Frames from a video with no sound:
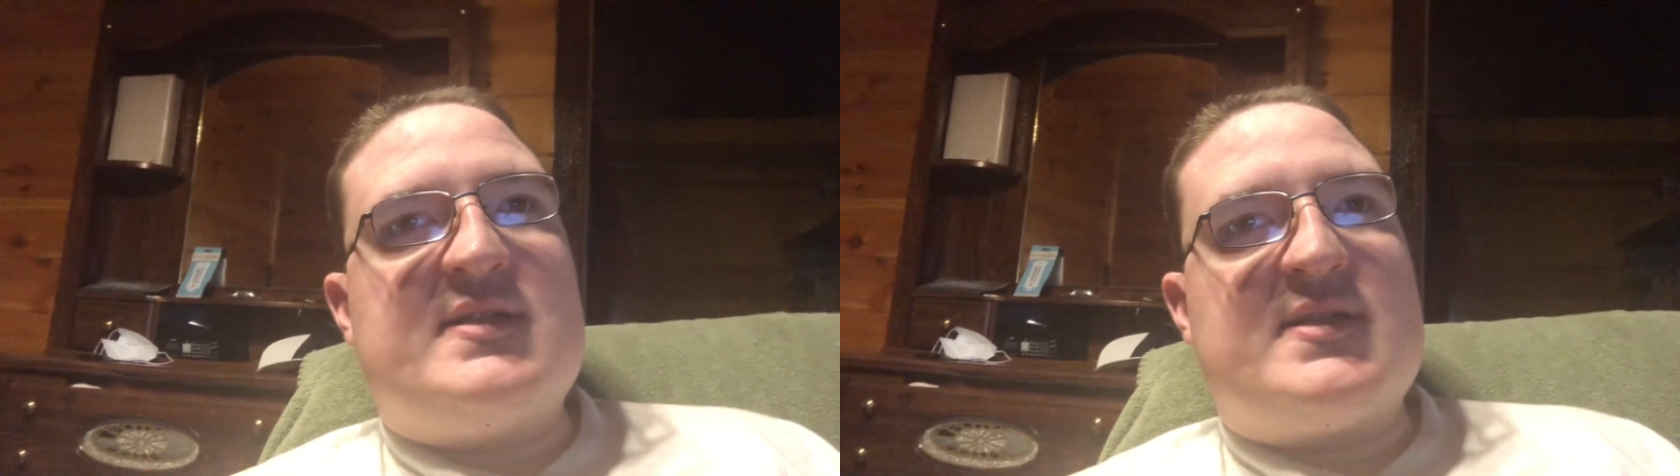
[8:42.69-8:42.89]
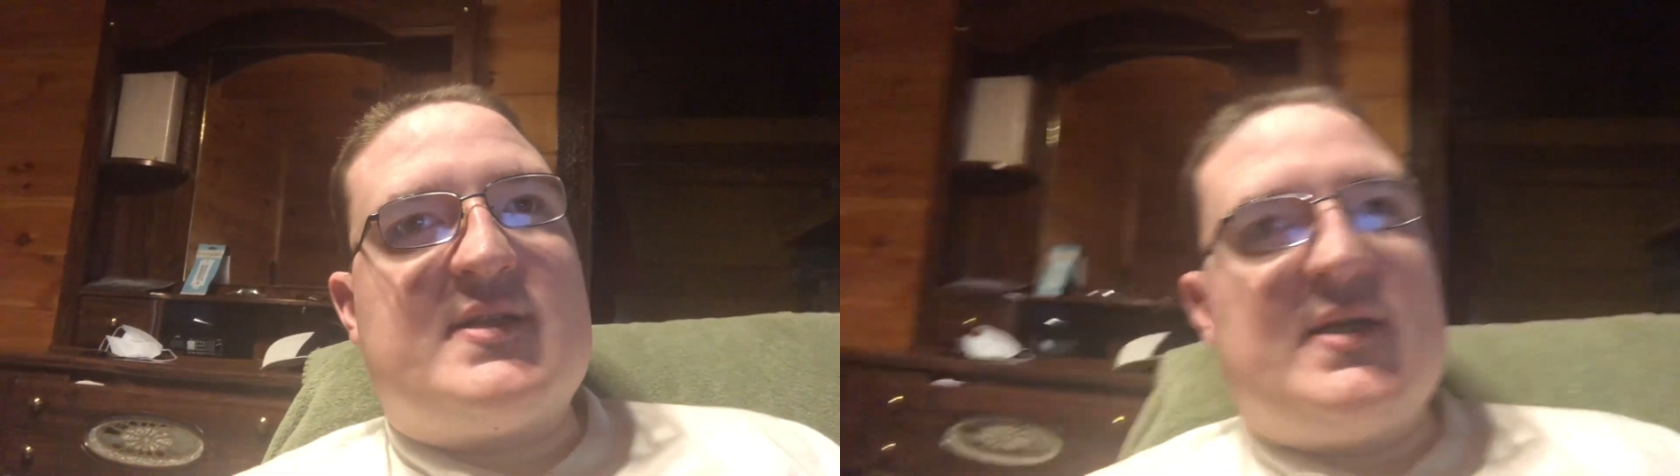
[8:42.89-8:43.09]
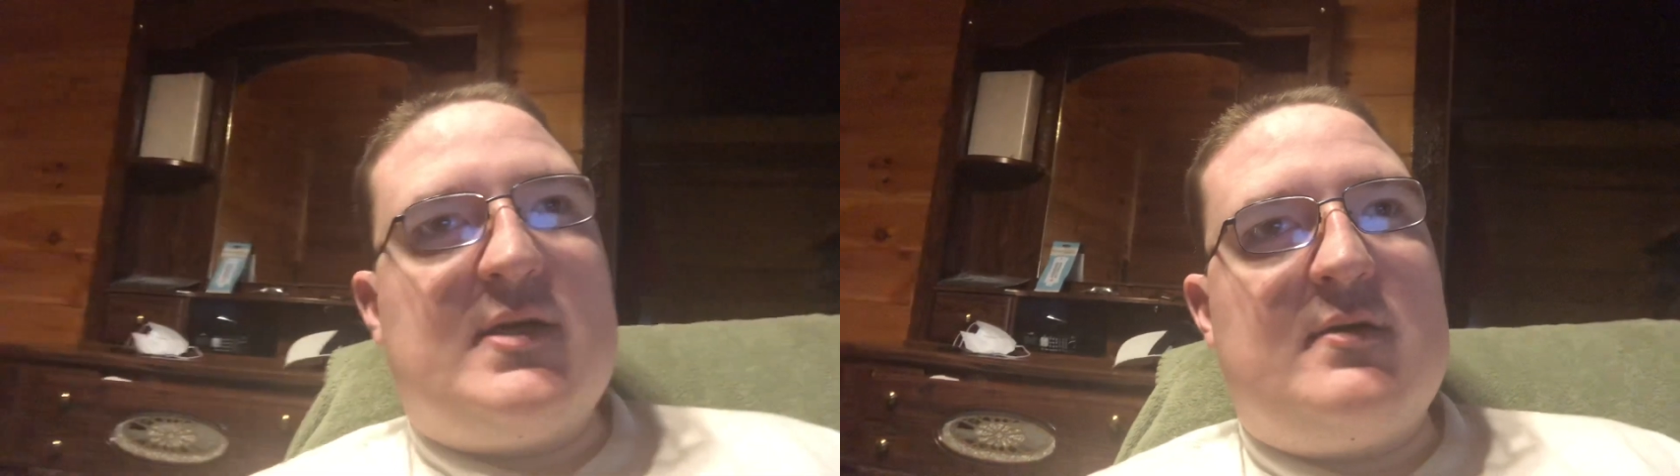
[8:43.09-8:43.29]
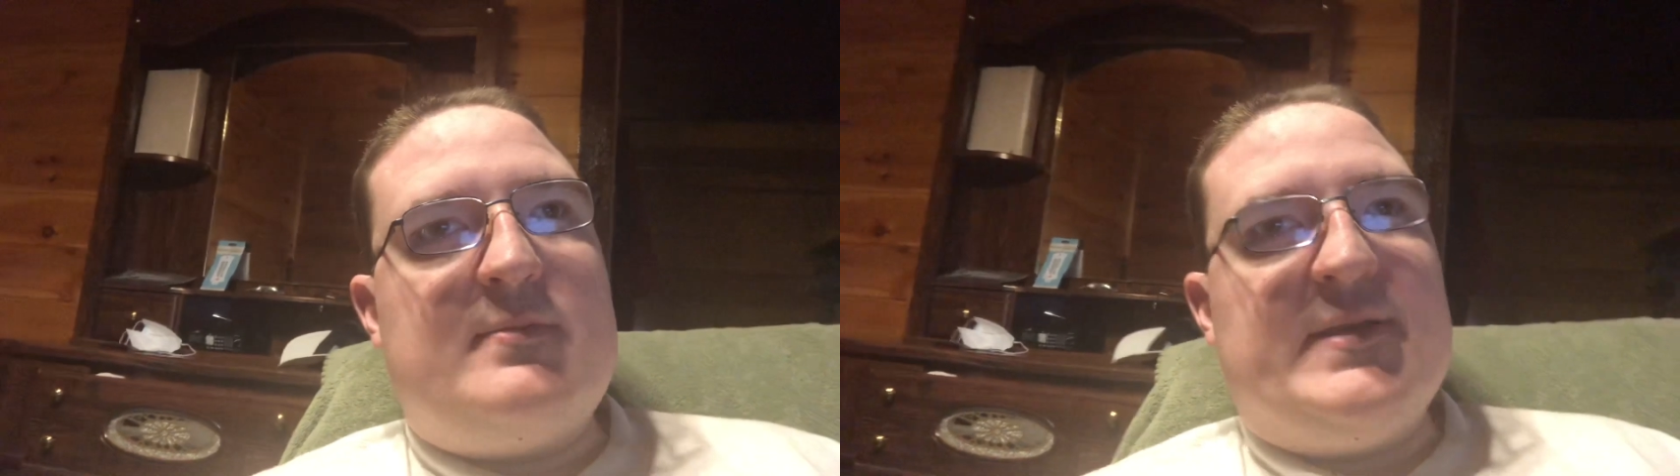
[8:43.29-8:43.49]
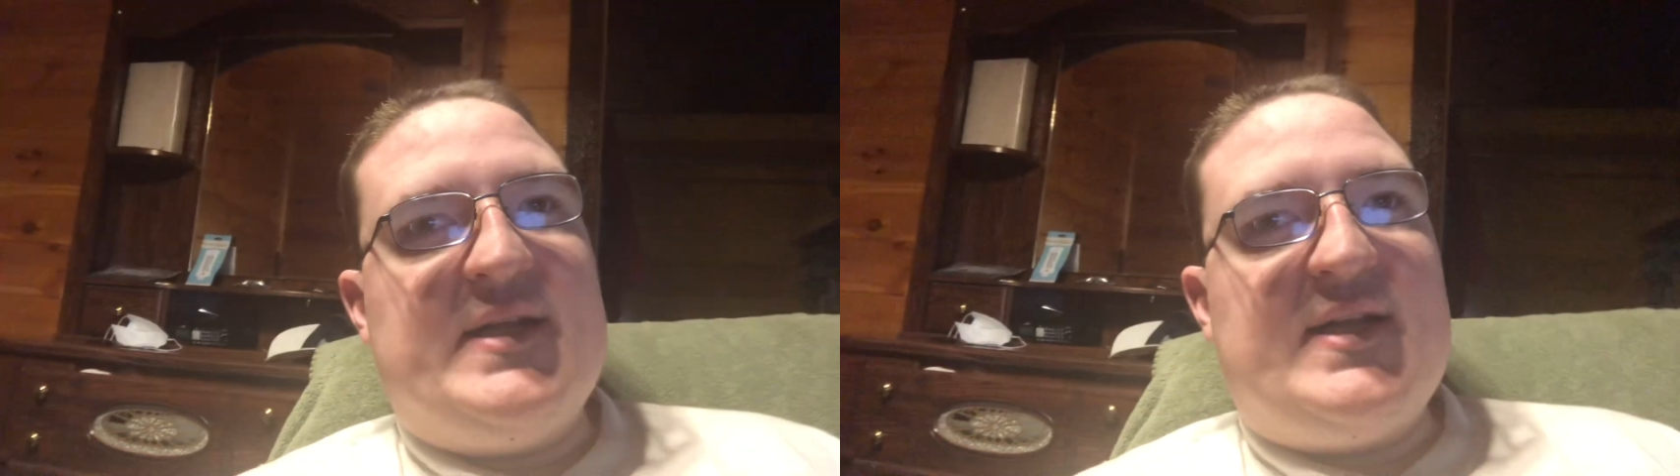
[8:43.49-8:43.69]
so
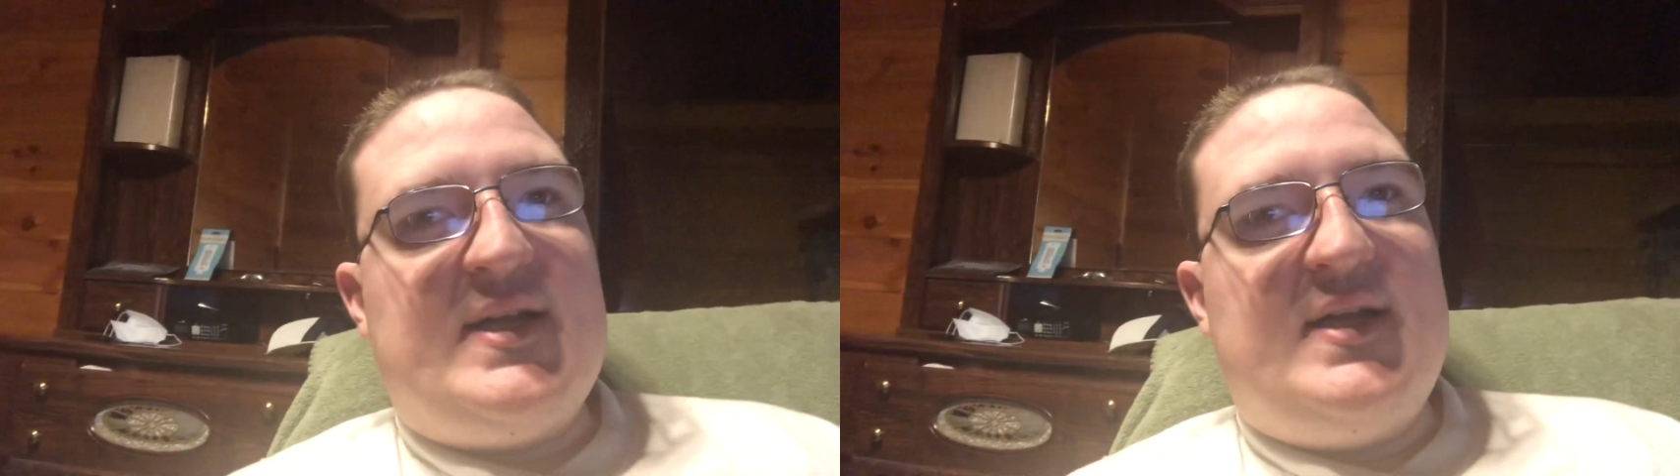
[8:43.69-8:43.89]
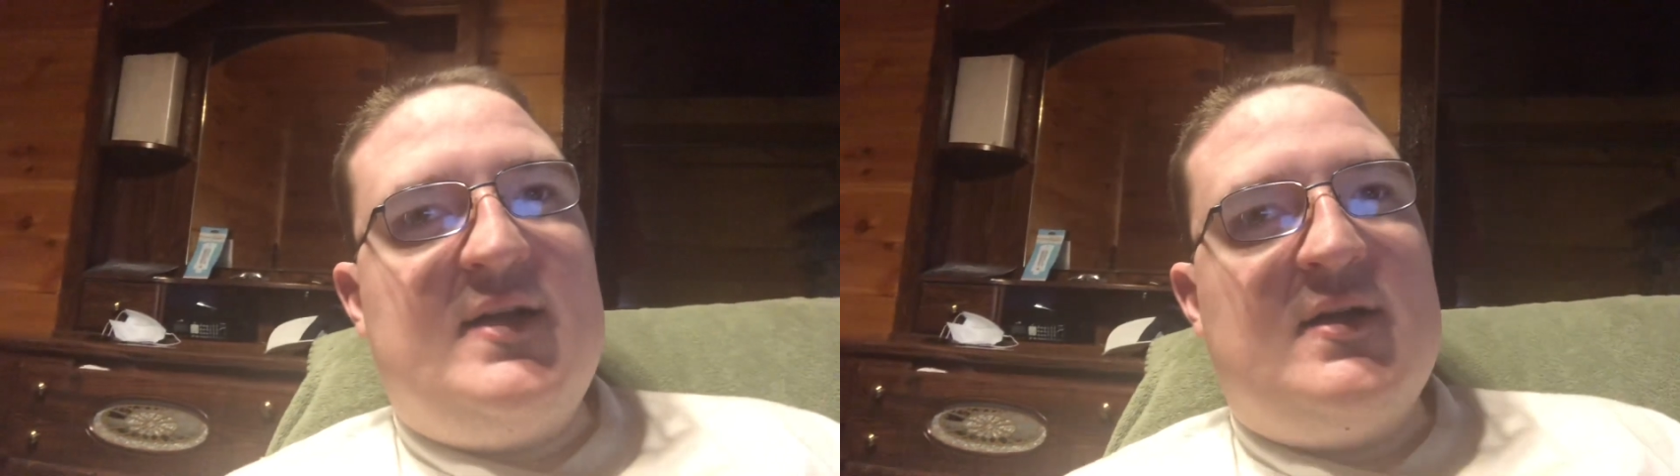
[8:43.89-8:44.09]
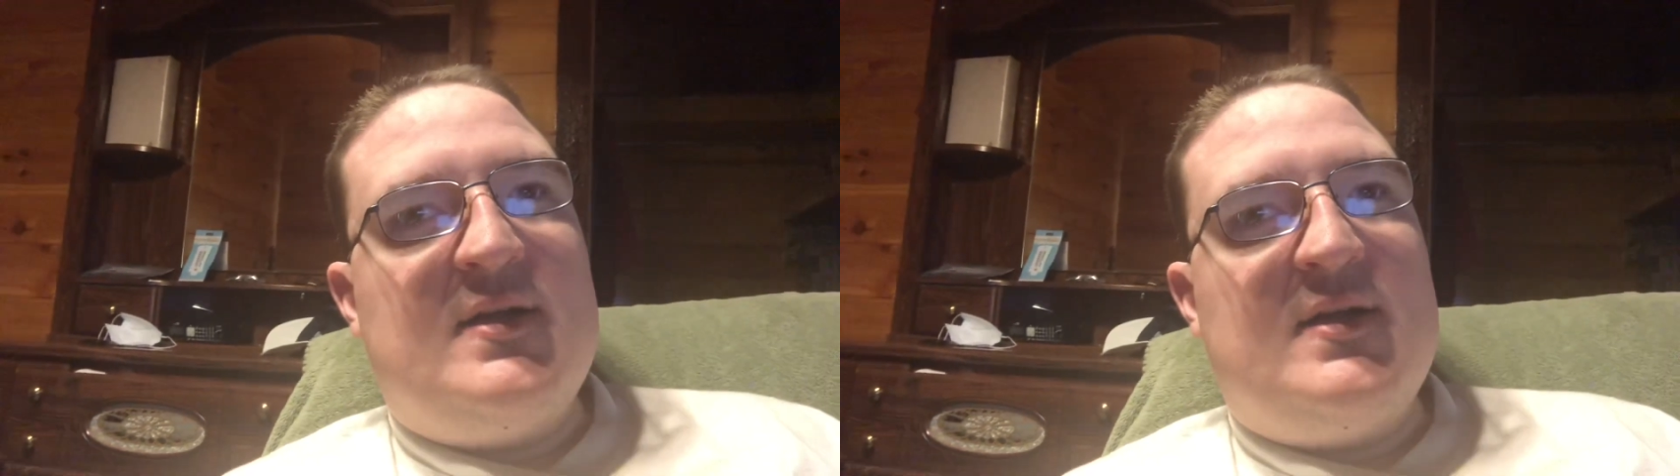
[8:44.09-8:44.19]
many